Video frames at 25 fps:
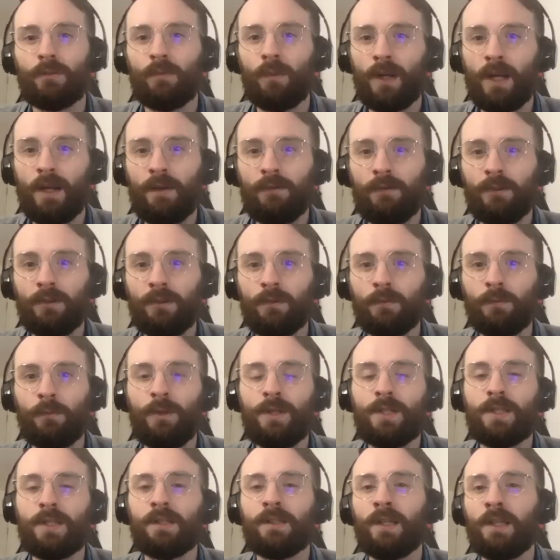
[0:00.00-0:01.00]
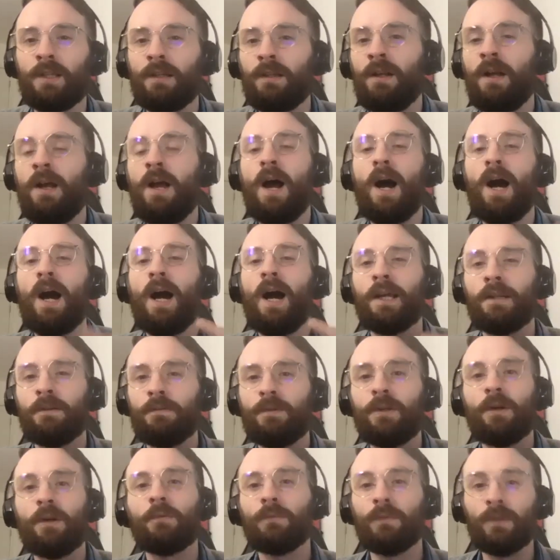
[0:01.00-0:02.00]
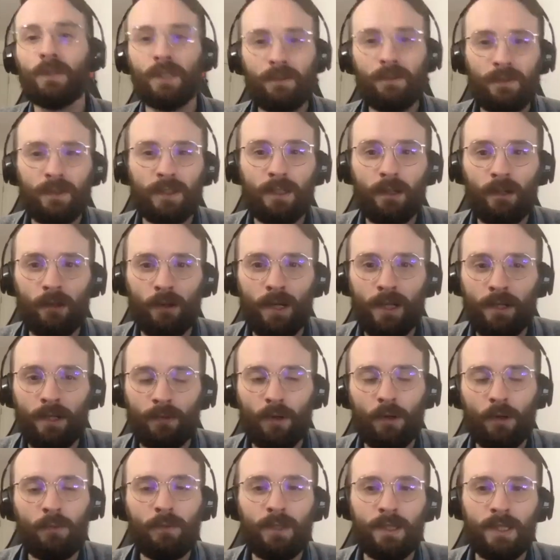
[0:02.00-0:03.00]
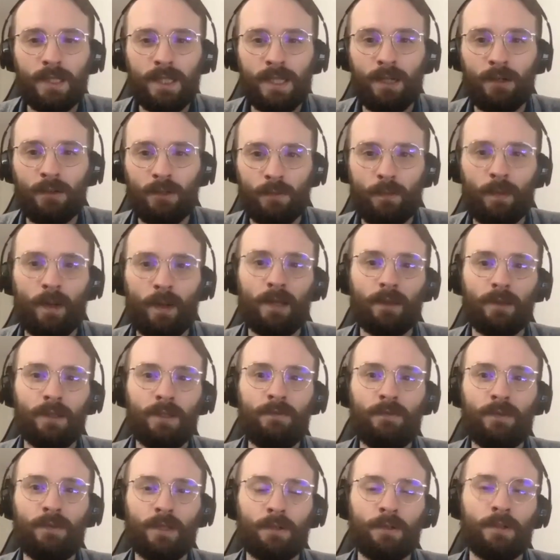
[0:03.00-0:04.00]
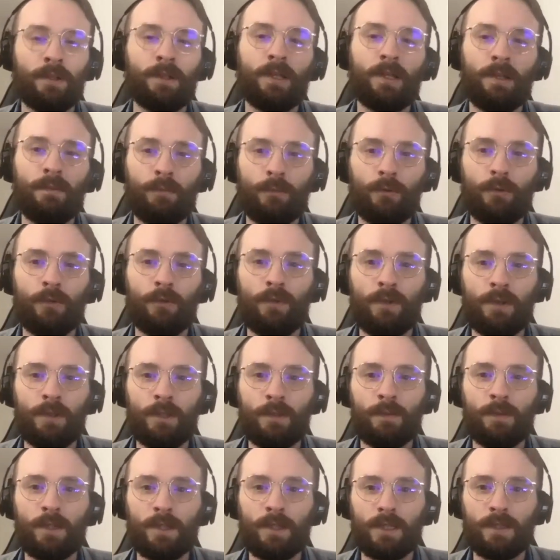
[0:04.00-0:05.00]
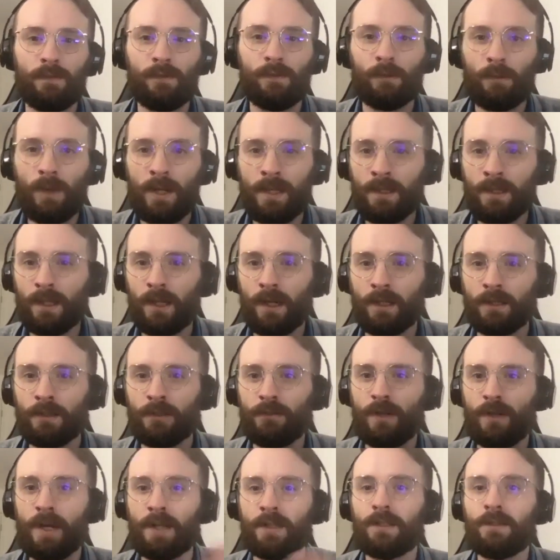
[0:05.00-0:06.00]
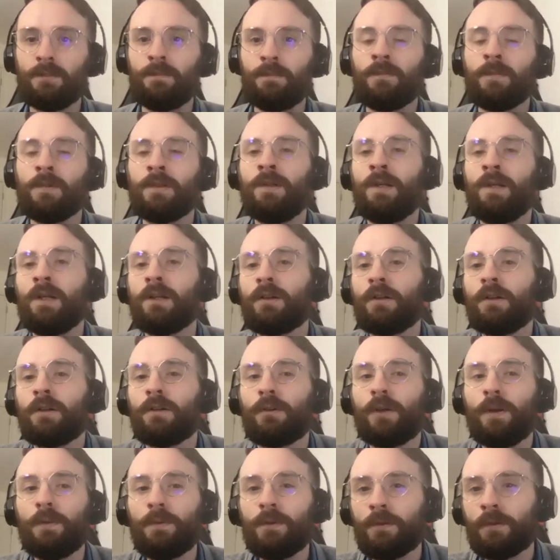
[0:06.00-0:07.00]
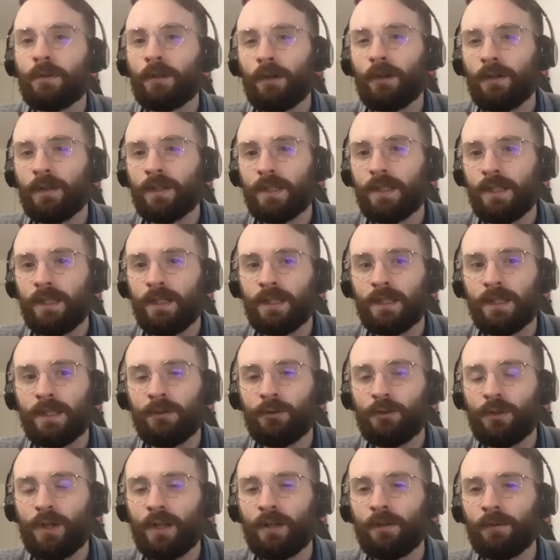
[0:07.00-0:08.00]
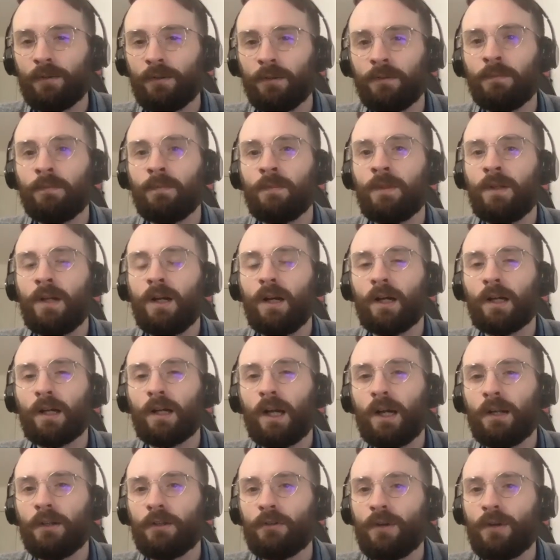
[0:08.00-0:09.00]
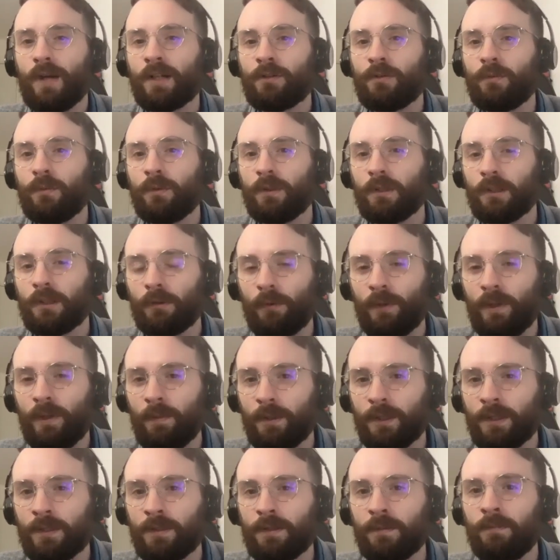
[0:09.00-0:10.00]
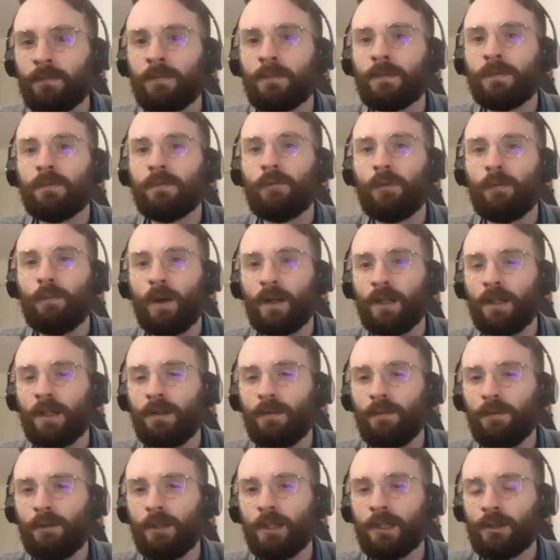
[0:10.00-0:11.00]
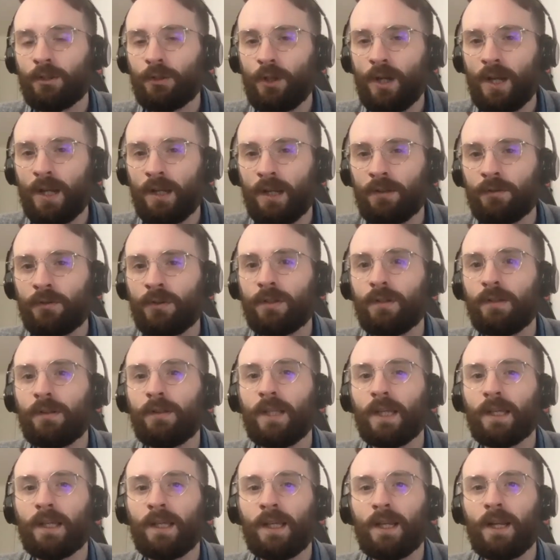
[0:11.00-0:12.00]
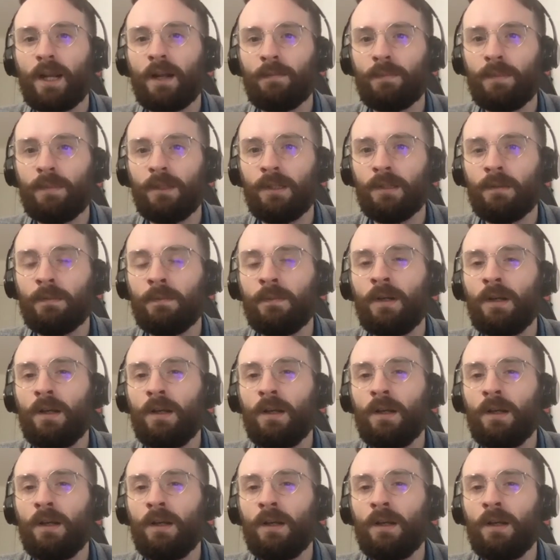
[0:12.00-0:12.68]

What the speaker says: whatever. The reason that I don't live in or I don't own this house, but I live here and can prove it is because of a rent contract. Cryptocurrency is in general a contractual agreement for money to be exchanged that cannot be